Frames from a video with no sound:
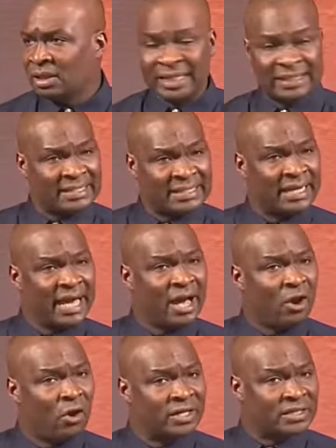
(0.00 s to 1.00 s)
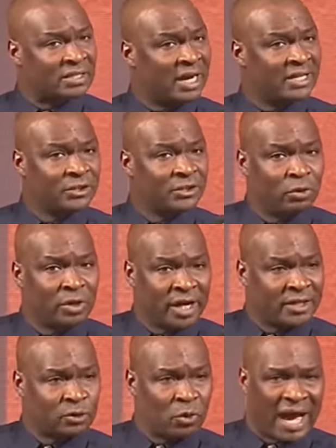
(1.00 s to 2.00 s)
This is the year God is granting you
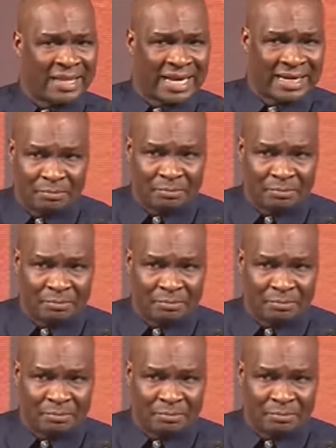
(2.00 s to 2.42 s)
grace to gather them